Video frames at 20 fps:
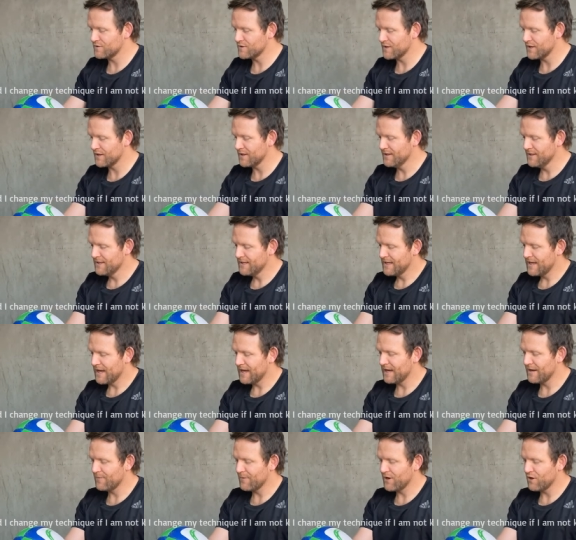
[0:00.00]
tee,
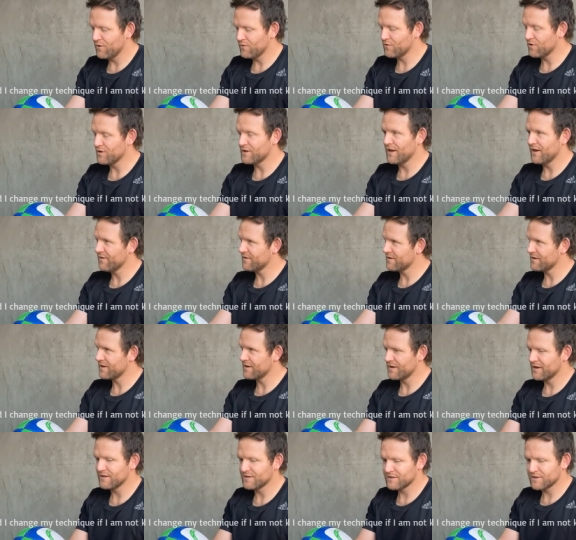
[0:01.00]
um, and I've got nothing
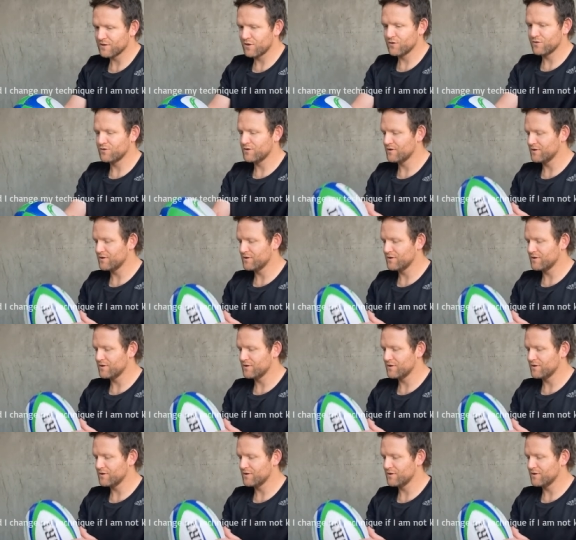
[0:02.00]
against low